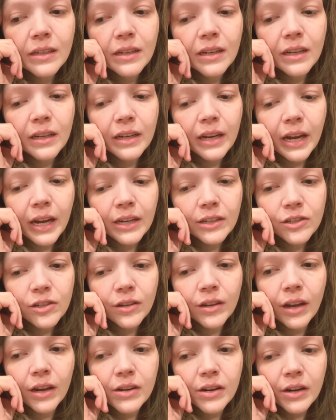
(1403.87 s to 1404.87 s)
an
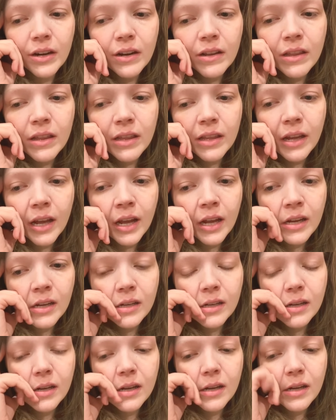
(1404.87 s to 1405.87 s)
angel on earth
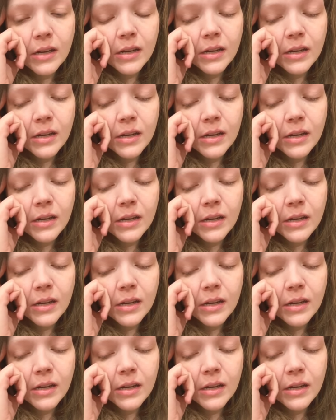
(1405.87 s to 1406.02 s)
and